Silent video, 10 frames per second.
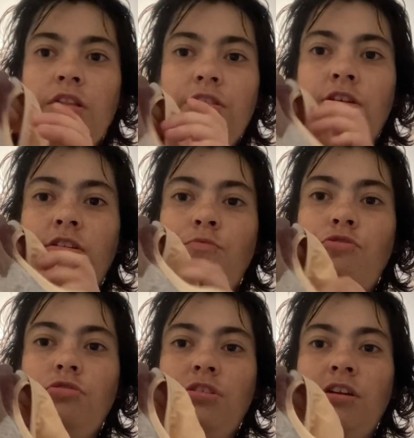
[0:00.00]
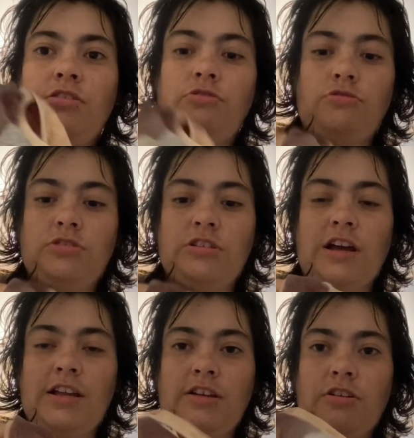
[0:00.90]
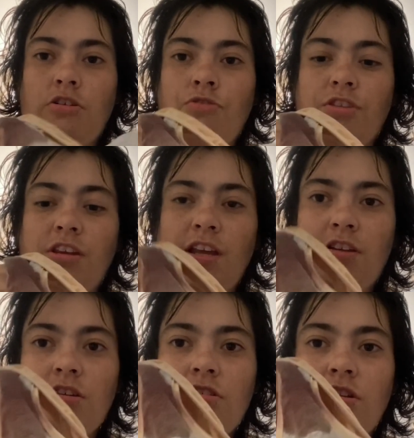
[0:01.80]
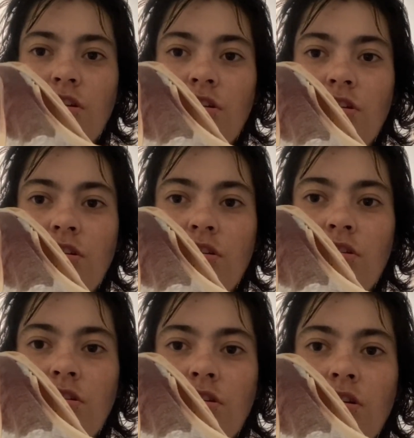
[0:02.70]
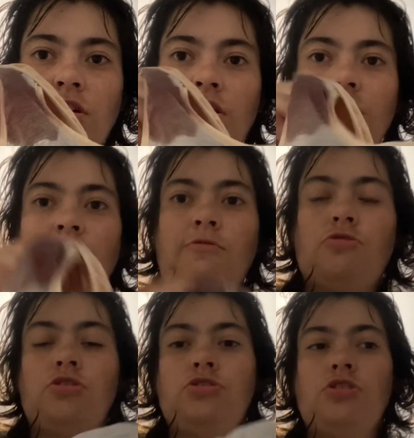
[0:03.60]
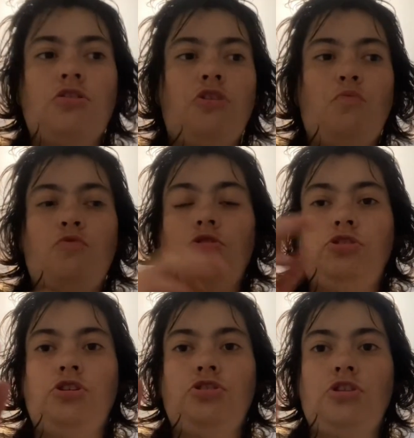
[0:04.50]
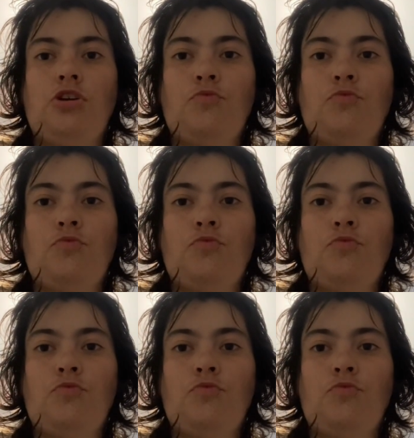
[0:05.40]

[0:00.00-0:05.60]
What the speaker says: this is what it looks like on the knickers. I'm going to show you what you do